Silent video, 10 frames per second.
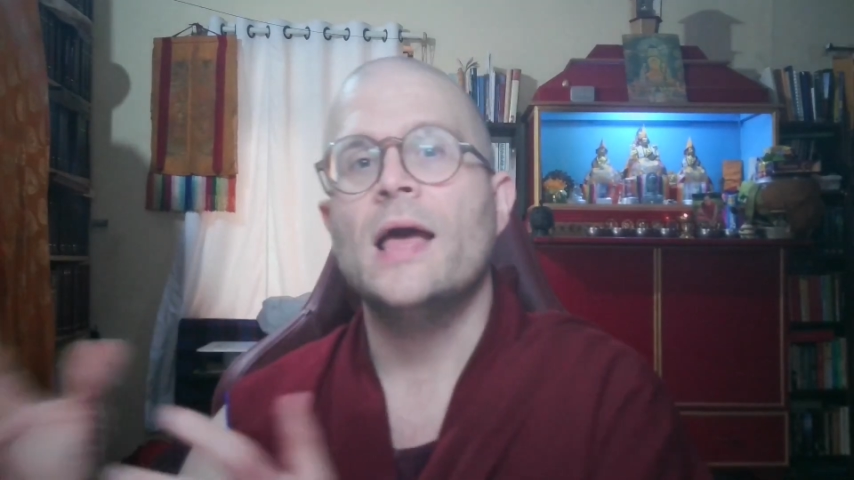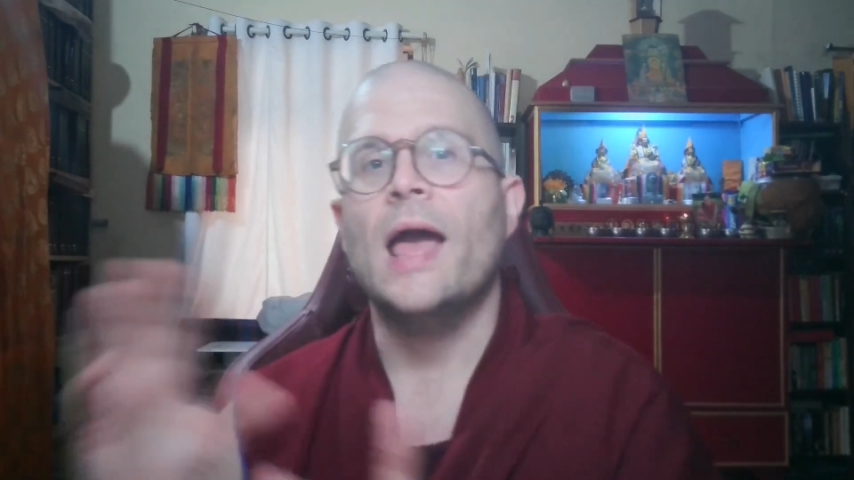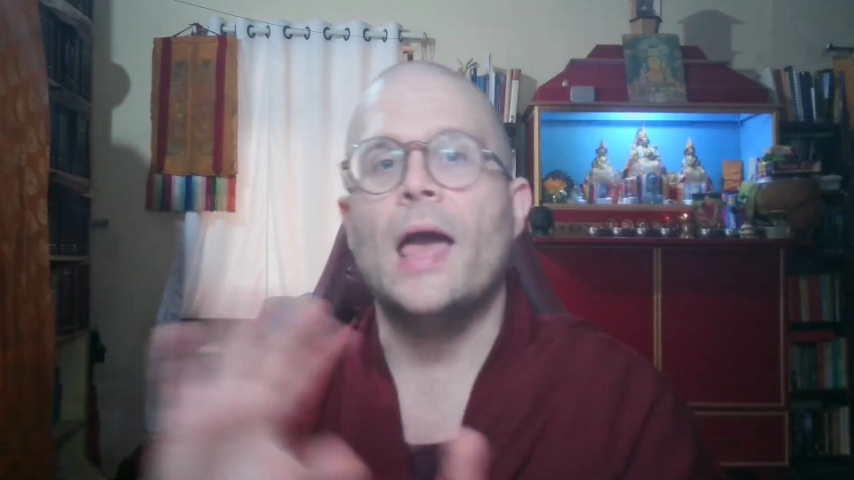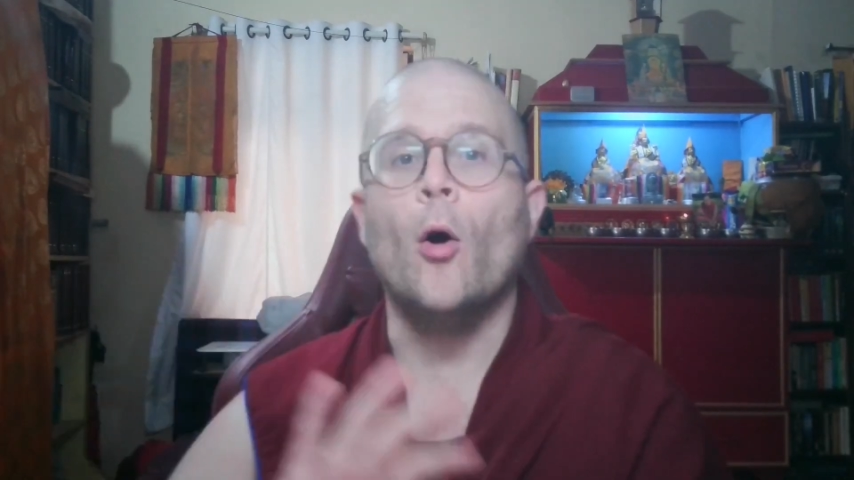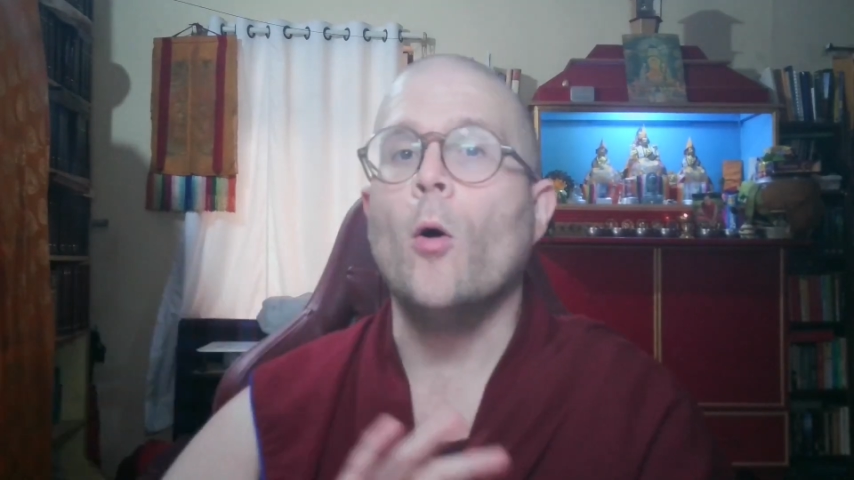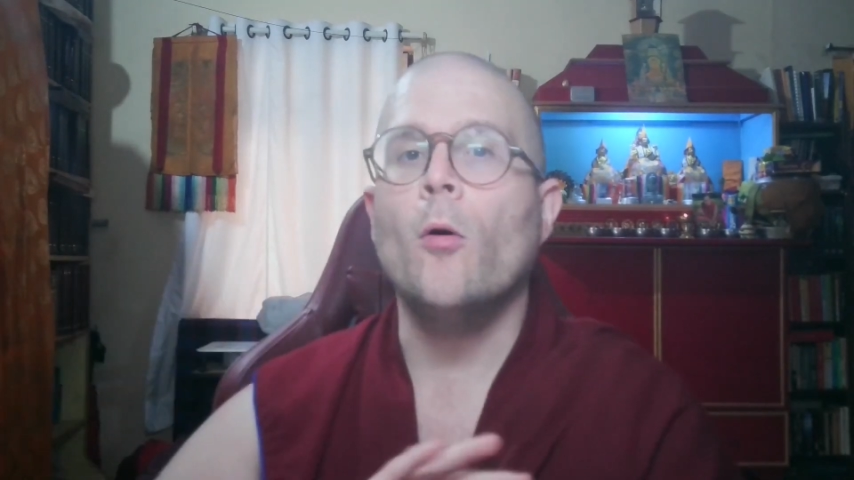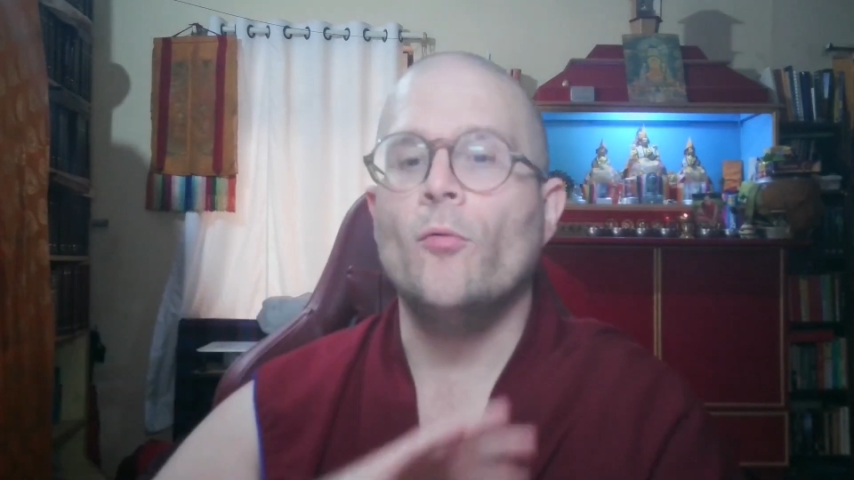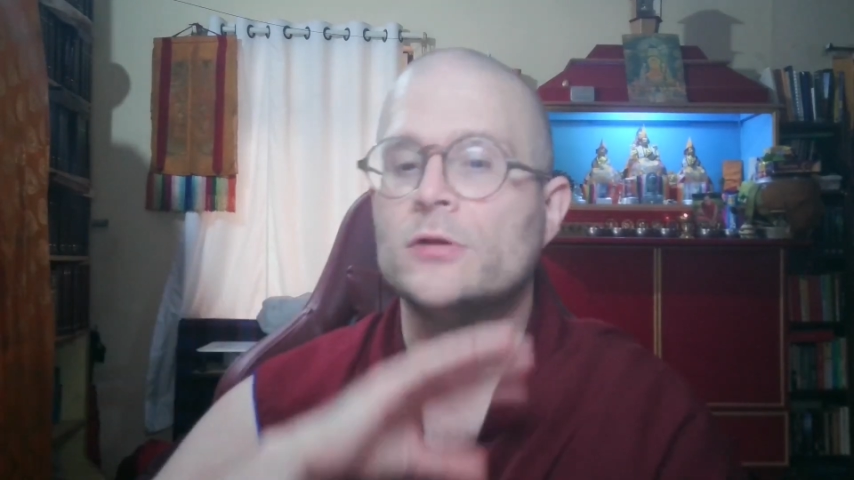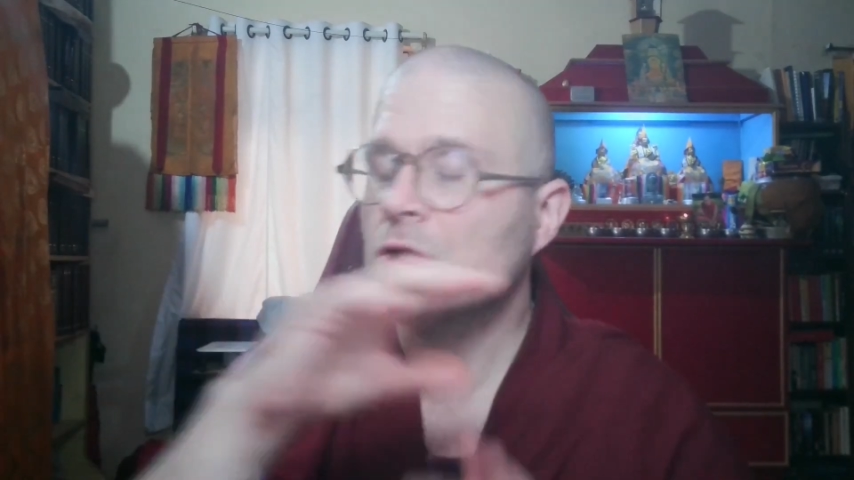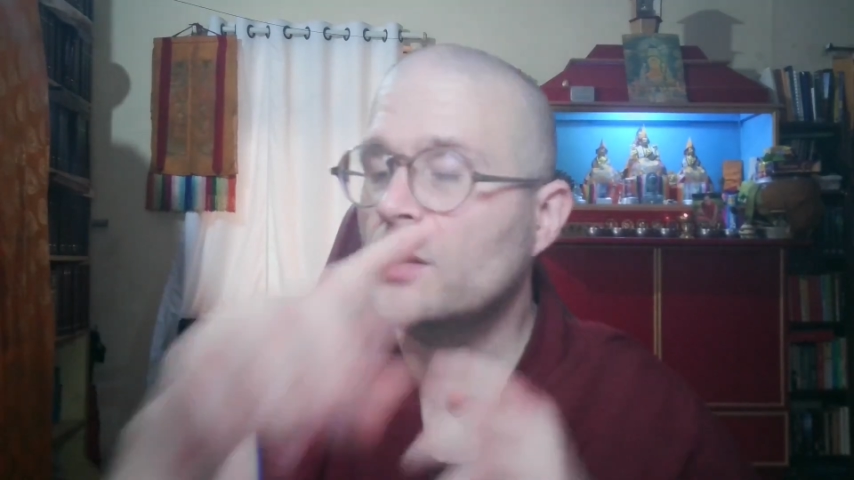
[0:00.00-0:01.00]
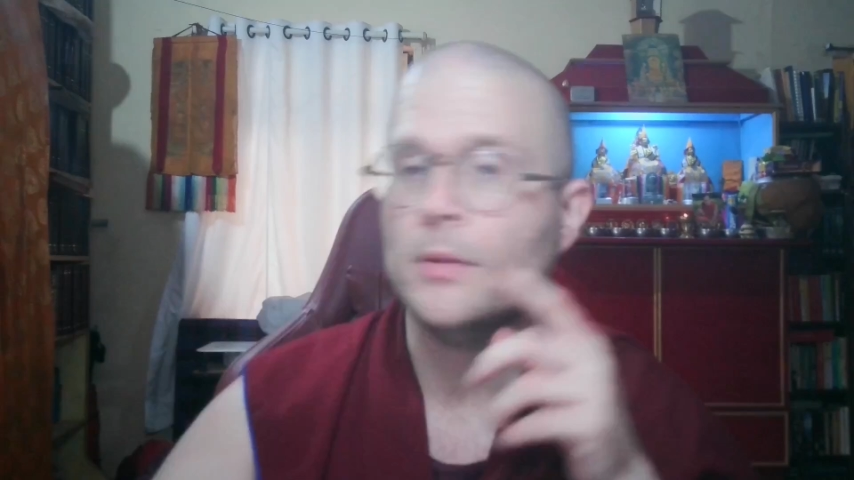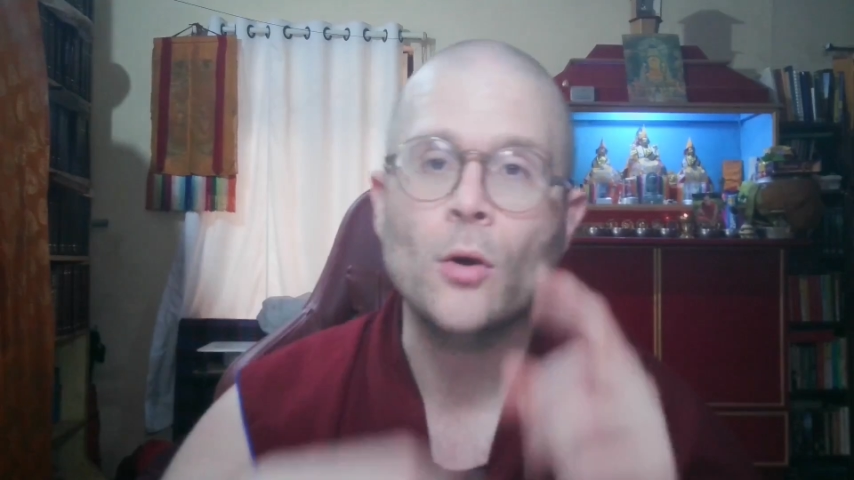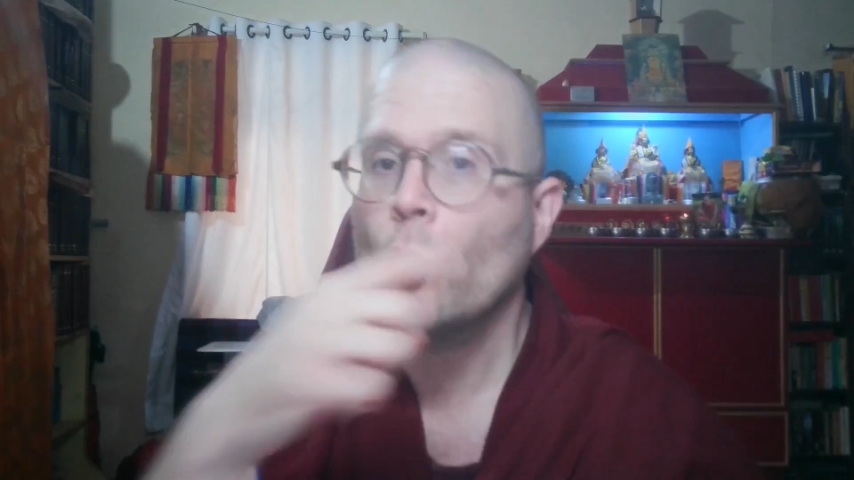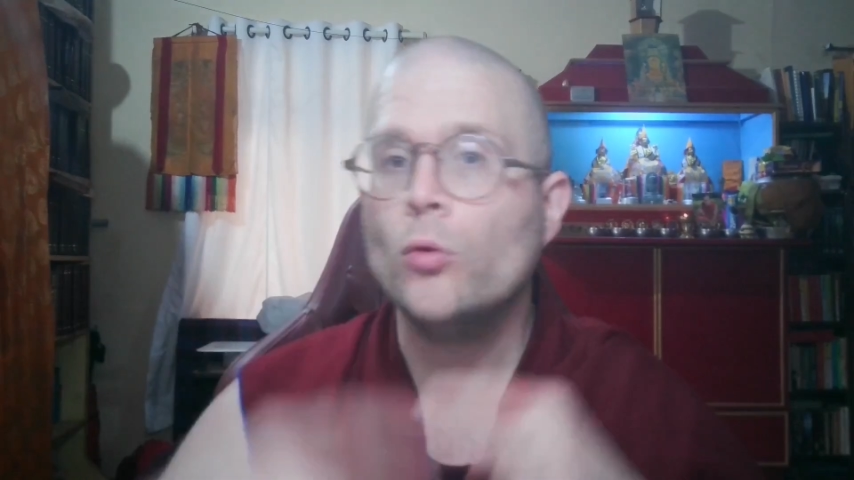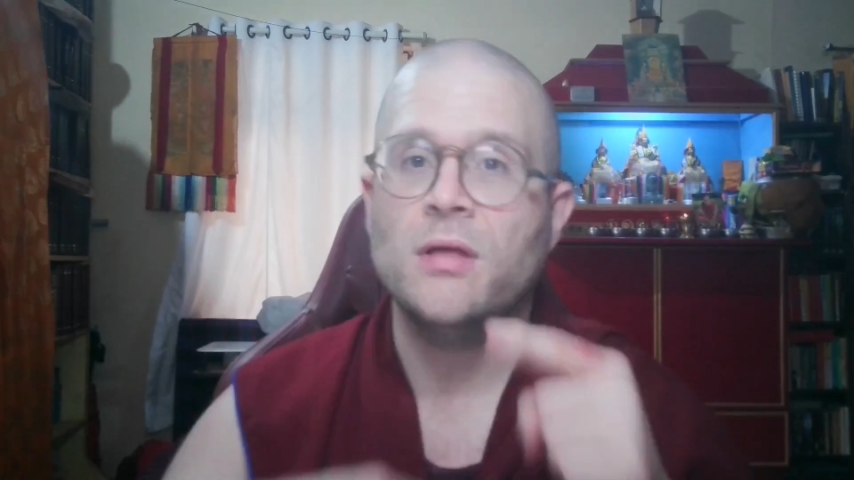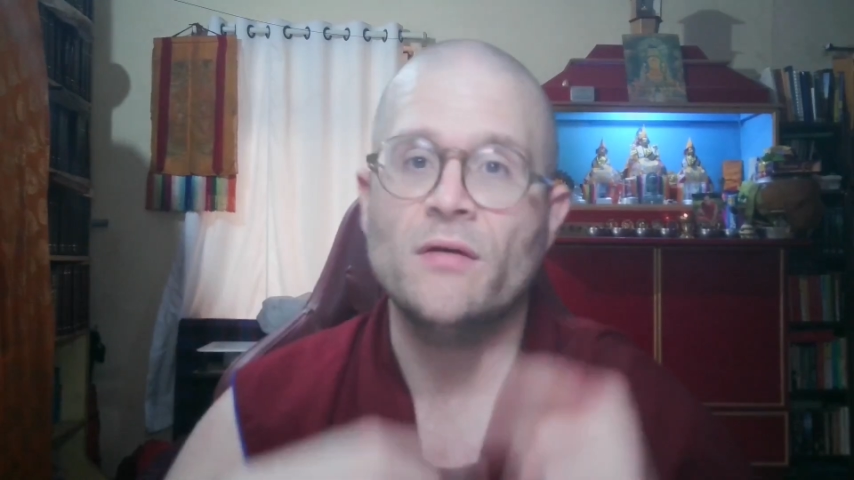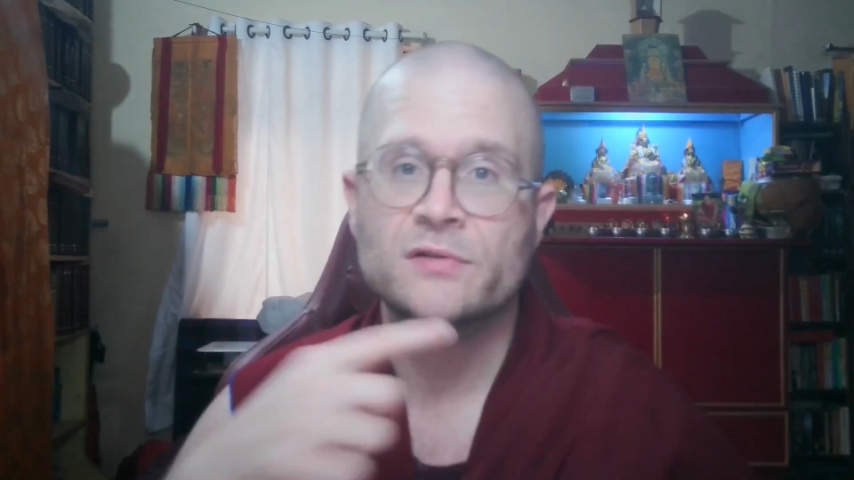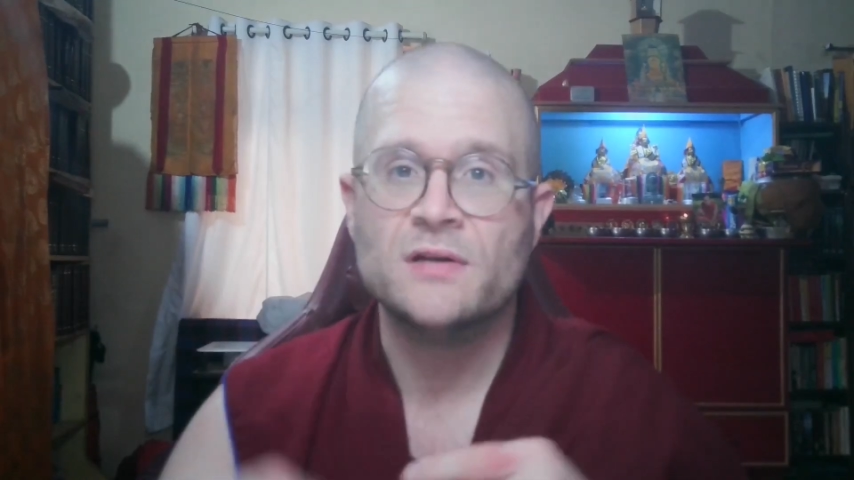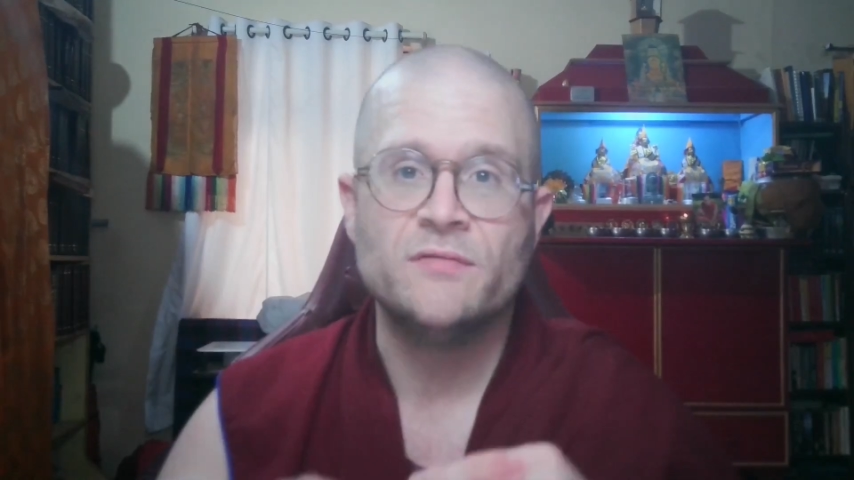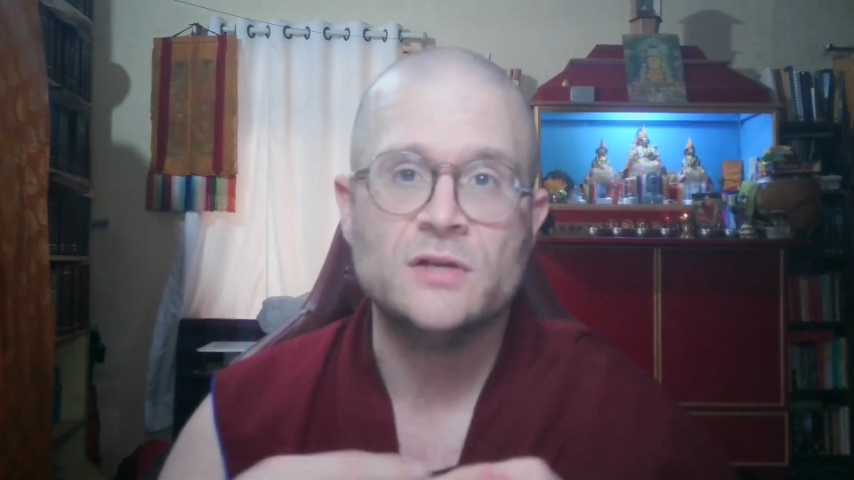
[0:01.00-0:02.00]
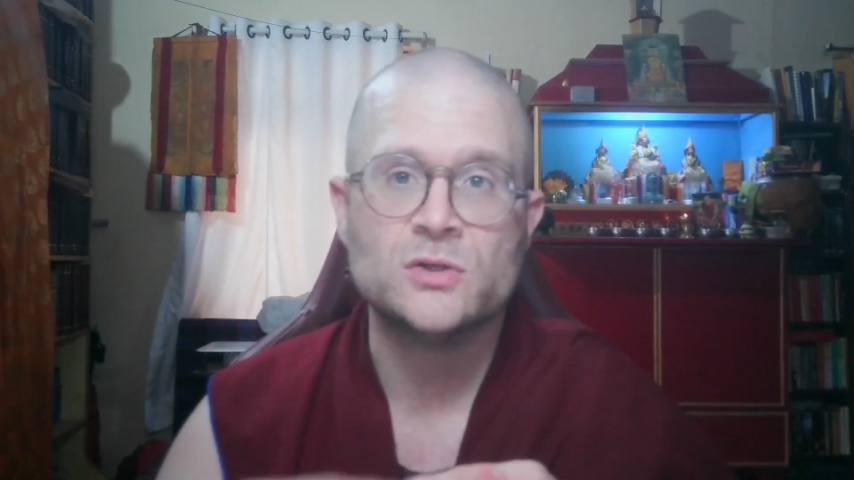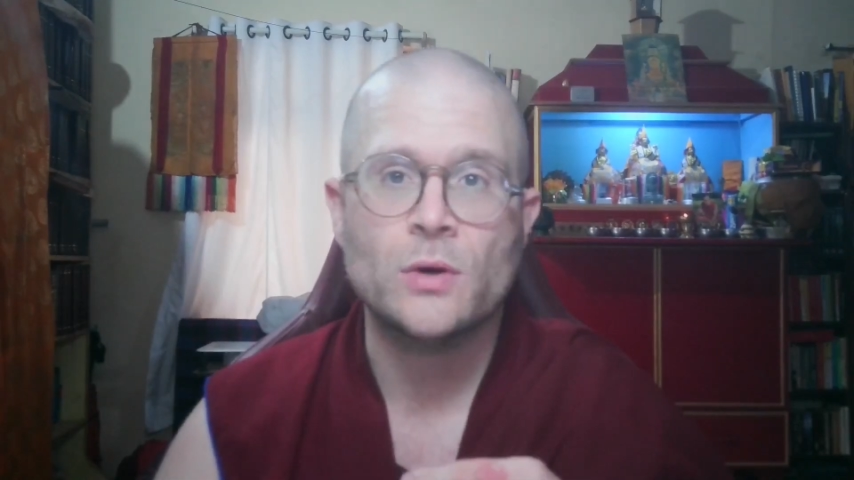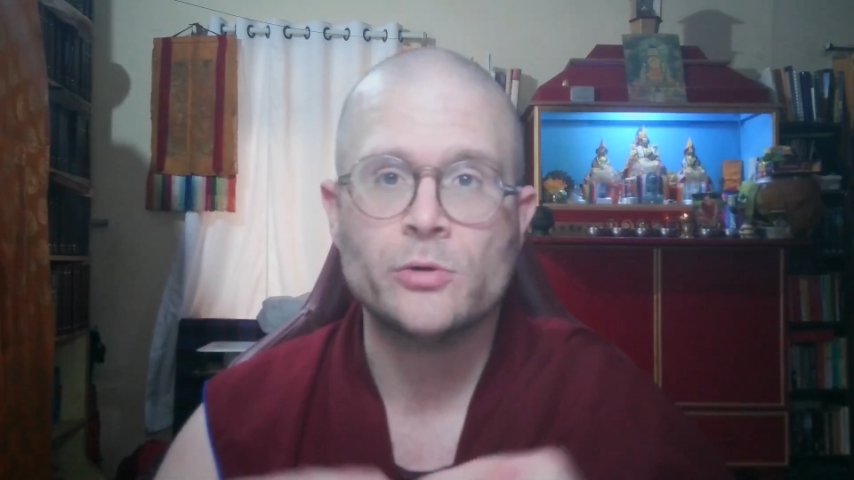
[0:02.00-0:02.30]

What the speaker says: and there's going to be whole levels of disruption.